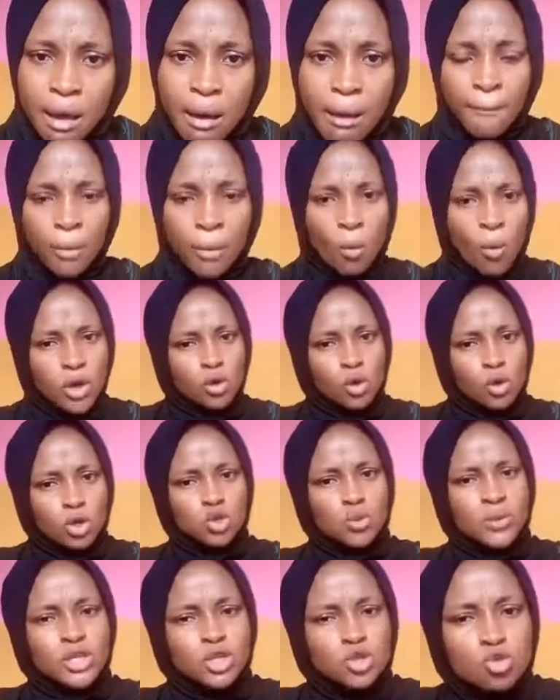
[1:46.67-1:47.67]
But when you are
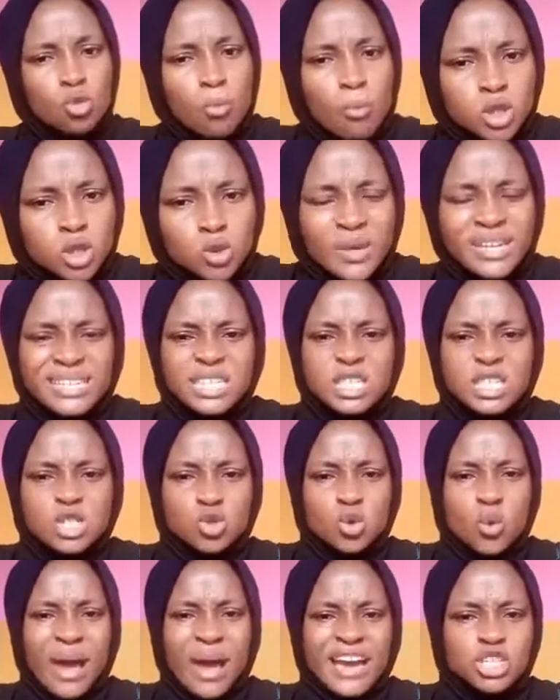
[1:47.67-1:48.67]
doing too much, when it is
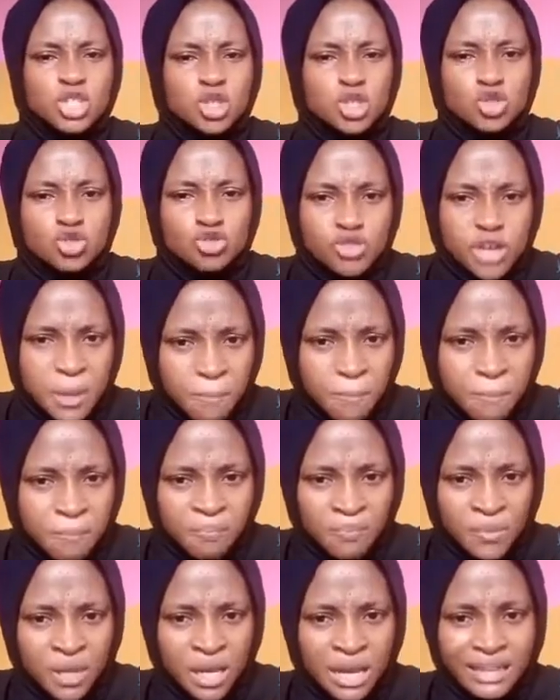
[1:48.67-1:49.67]
too extreme,
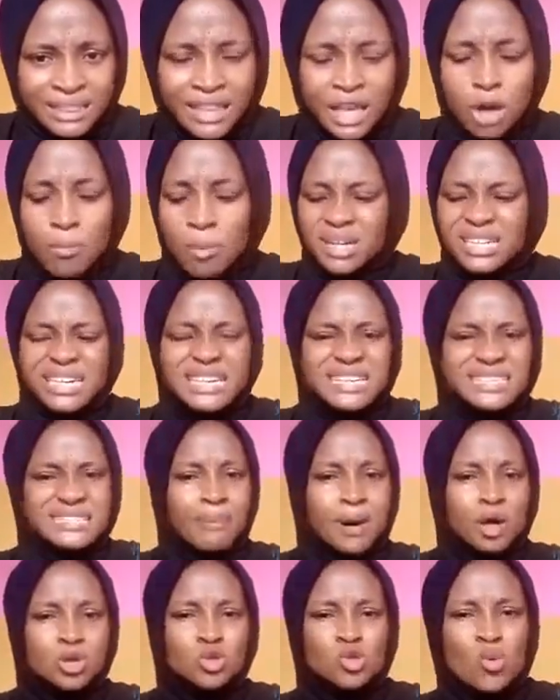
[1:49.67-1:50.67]
that your body is
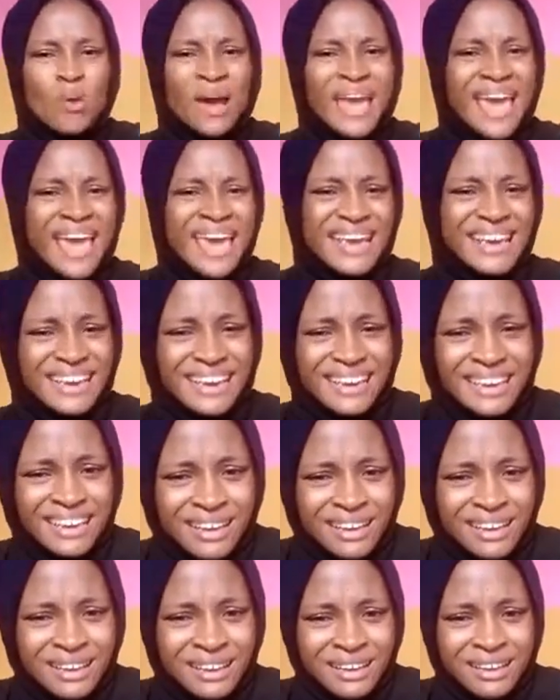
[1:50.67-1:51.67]
about to ache,
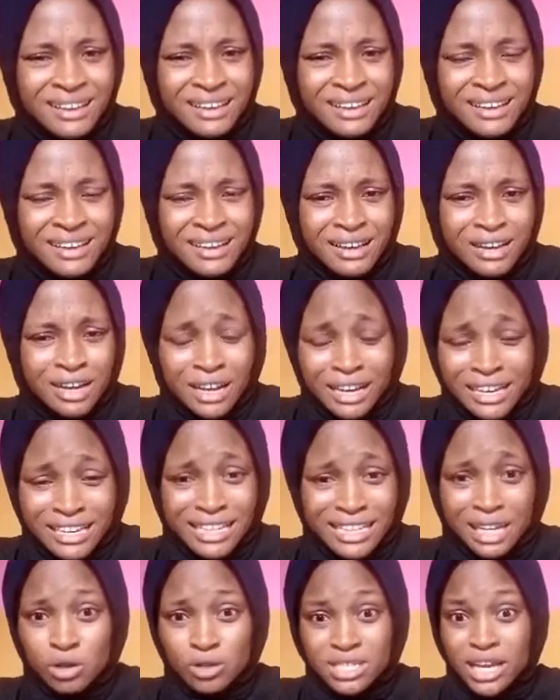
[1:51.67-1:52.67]
is that
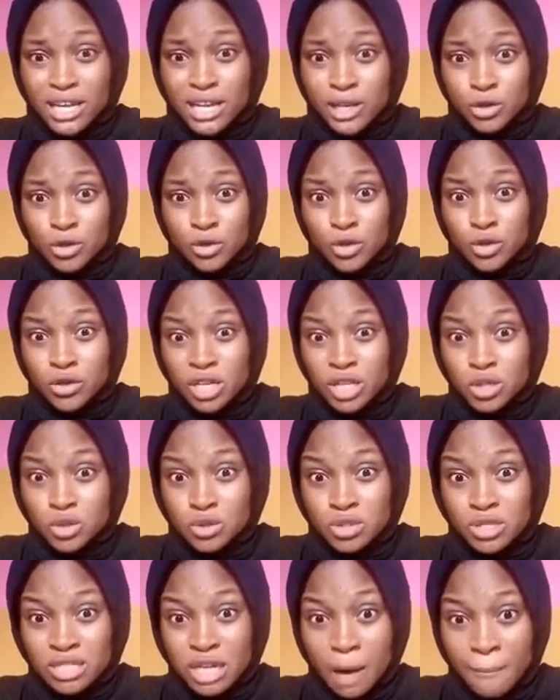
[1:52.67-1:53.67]
not telling you you need to
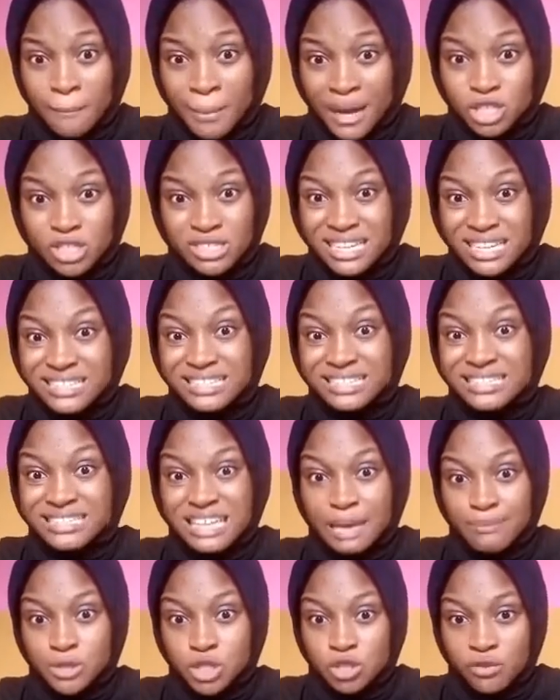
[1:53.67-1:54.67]
stop and just
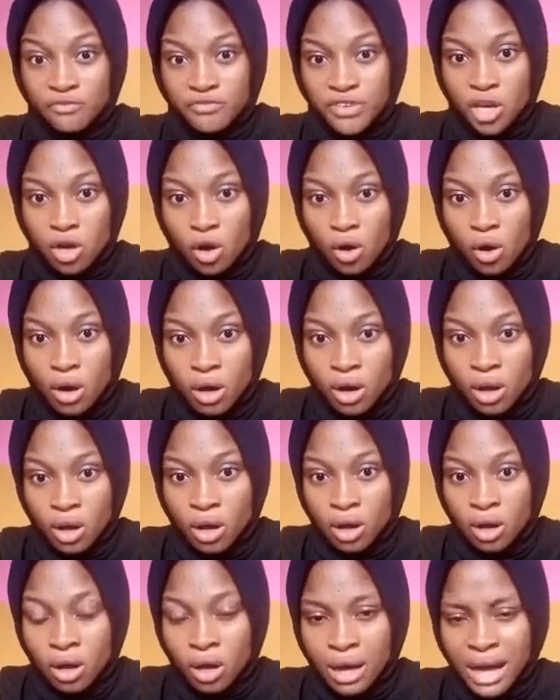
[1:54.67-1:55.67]
accept your figure?
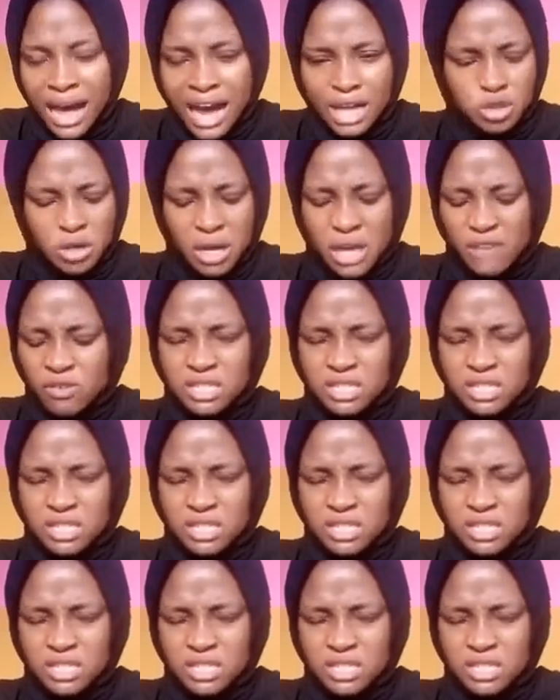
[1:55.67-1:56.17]
And do not